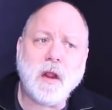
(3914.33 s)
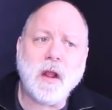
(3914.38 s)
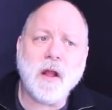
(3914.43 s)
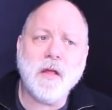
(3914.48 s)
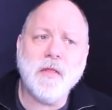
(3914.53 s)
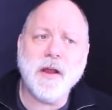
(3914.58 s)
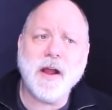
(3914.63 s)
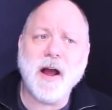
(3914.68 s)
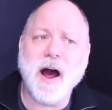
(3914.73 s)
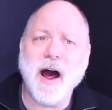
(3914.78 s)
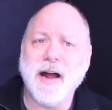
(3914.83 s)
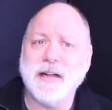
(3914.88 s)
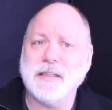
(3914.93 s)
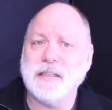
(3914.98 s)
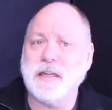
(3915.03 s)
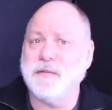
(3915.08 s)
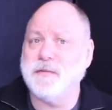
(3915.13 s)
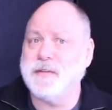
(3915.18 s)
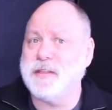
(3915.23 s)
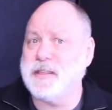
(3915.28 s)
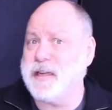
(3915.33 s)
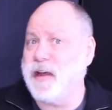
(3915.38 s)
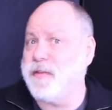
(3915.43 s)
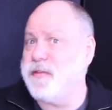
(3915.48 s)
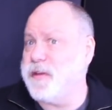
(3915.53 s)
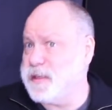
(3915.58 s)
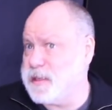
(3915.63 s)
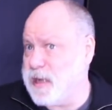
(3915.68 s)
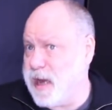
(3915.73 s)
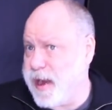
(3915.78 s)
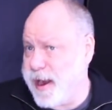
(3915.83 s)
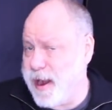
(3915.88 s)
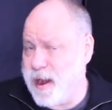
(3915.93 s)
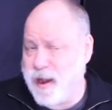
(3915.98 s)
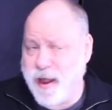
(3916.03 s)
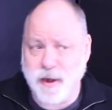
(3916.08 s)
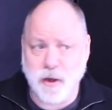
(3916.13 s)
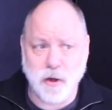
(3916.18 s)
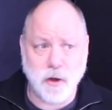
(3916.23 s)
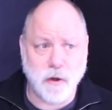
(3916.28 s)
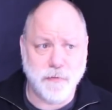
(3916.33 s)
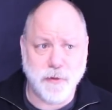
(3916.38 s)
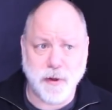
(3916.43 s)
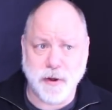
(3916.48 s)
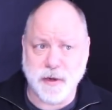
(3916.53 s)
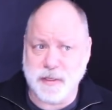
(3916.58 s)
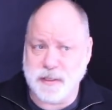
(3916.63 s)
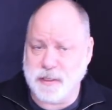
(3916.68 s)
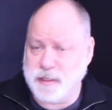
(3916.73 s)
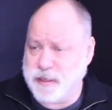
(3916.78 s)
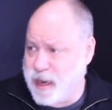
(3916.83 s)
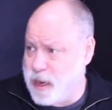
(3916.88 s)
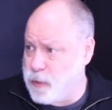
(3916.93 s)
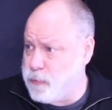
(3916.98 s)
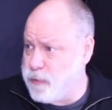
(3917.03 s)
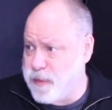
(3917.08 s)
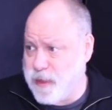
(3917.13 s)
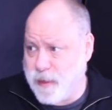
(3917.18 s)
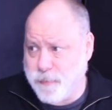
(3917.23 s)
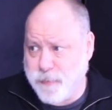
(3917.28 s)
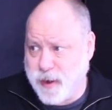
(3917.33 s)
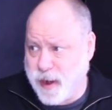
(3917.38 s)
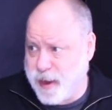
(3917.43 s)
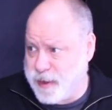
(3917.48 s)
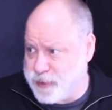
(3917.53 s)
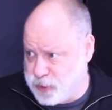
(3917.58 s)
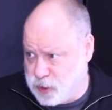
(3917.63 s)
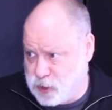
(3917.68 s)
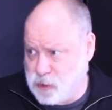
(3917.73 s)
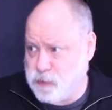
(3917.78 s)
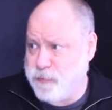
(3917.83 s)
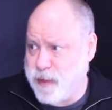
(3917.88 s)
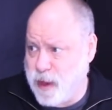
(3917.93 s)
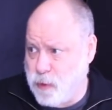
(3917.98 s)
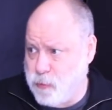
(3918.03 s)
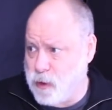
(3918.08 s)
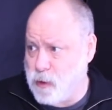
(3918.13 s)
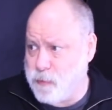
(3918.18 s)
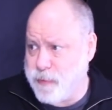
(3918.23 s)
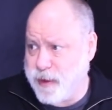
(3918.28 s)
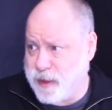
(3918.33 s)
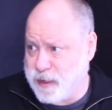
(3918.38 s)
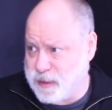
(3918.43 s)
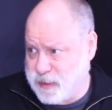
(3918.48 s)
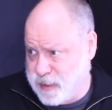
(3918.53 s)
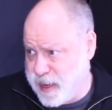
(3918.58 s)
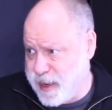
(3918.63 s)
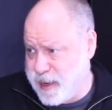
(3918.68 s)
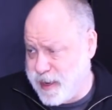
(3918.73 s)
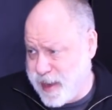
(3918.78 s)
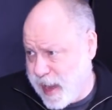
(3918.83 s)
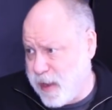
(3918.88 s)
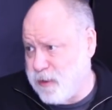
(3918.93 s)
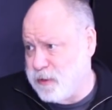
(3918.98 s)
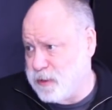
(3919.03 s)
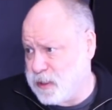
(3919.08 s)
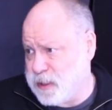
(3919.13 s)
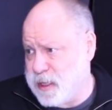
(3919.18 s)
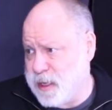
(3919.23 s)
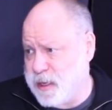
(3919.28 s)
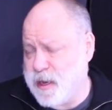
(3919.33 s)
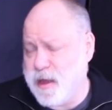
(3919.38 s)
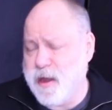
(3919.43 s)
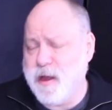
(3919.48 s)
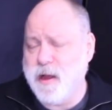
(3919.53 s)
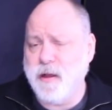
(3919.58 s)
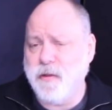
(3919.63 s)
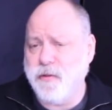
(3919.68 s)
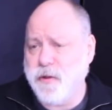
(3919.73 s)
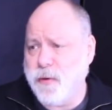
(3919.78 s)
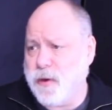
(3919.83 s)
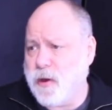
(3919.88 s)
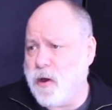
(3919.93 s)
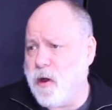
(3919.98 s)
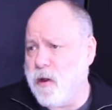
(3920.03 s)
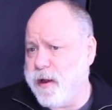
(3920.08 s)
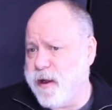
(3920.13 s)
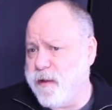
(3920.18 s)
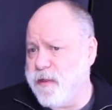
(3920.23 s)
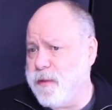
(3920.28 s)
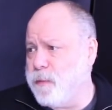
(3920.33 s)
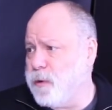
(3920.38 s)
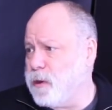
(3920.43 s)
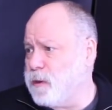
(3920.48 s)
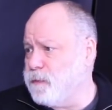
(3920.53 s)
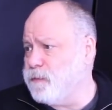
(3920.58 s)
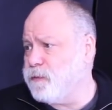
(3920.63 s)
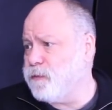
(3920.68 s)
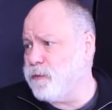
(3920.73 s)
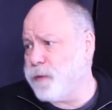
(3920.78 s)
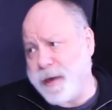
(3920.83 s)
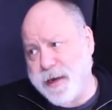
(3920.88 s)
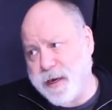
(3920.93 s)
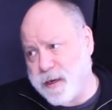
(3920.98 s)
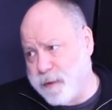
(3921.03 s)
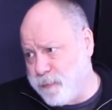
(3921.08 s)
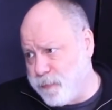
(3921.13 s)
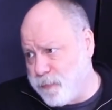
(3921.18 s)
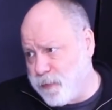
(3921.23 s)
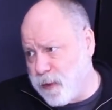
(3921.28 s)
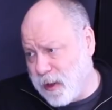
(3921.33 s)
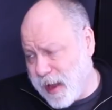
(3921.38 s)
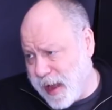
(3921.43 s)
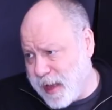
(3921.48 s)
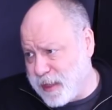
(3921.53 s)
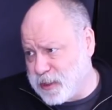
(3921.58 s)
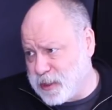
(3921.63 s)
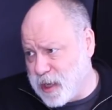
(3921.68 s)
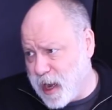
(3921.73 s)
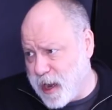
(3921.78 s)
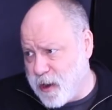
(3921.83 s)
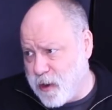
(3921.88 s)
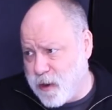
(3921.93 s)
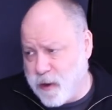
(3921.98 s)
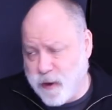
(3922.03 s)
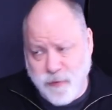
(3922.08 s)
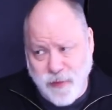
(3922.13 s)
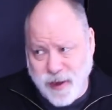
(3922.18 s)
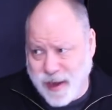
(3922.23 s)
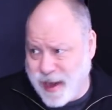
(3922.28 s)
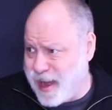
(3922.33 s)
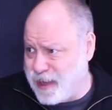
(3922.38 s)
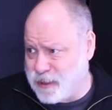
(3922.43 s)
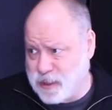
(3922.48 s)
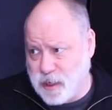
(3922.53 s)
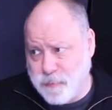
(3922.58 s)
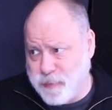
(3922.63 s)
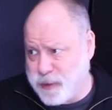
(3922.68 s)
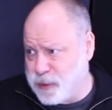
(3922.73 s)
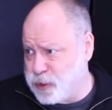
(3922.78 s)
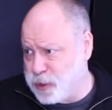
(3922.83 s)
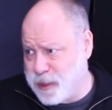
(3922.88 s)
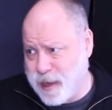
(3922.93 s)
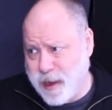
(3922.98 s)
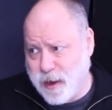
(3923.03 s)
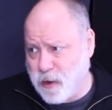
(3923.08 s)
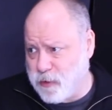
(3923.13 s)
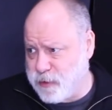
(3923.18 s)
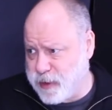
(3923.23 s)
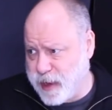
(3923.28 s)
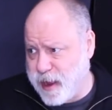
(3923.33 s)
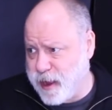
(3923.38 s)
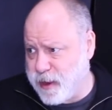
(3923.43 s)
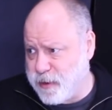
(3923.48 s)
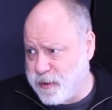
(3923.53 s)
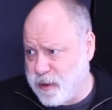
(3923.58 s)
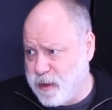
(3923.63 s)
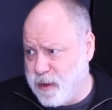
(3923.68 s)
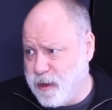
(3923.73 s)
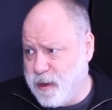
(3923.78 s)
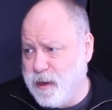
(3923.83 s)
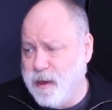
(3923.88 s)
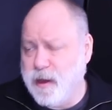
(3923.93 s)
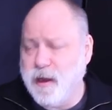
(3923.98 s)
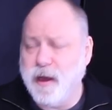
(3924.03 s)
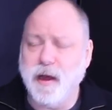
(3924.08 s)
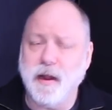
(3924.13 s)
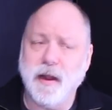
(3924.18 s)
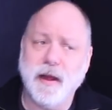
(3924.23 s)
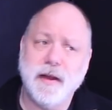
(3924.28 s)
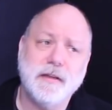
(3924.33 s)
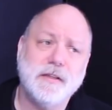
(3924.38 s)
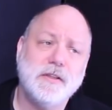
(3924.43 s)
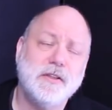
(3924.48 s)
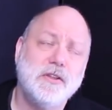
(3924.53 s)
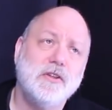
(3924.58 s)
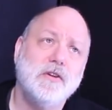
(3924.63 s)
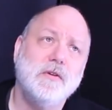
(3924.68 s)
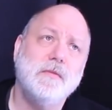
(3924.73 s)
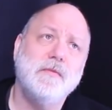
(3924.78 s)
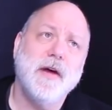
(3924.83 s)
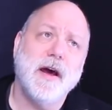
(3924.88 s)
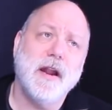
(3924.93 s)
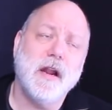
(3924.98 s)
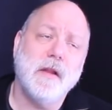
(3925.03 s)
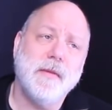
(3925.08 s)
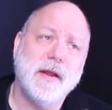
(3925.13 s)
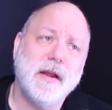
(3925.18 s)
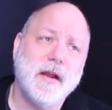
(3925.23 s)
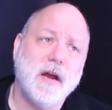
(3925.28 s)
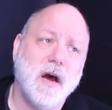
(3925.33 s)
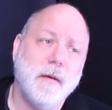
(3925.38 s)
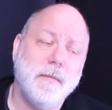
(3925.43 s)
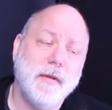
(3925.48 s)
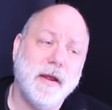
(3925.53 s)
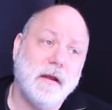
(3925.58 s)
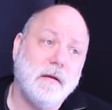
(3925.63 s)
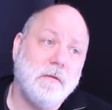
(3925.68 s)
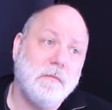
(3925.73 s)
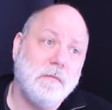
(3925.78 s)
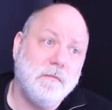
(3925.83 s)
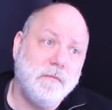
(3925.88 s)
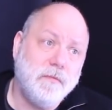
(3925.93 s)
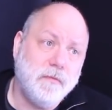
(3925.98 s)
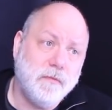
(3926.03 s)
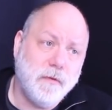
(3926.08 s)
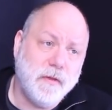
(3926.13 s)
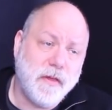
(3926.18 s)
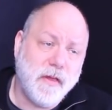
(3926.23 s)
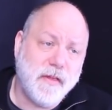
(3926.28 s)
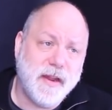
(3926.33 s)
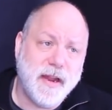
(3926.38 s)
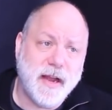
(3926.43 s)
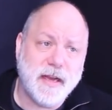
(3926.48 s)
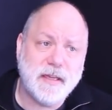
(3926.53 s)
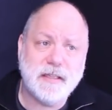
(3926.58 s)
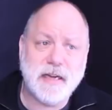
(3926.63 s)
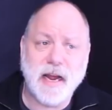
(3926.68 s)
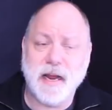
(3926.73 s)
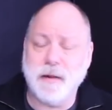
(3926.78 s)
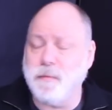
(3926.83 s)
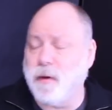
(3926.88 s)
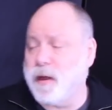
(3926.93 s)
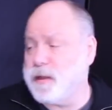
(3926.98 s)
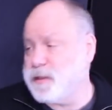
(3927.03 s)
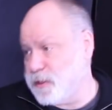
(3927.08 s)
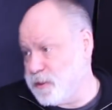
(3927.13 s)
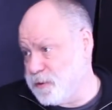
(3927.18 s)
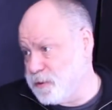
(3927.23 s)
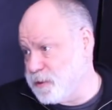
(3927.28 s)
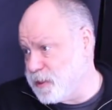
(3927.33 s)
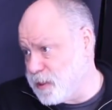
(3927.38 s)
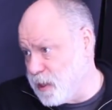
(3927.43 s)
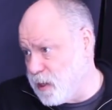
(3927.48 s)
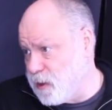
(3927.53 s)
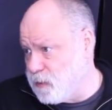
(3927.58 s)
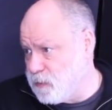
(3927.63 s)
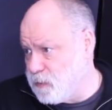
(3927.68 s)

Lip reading: the guides have said the title. I don't know if they're going to stay with it, but I assume they will because they announced it. They were calling it the Book of Freedom, the last I heard, and that hasn't been channeled yet. And I assume that'll be coming within the next 8 months or so.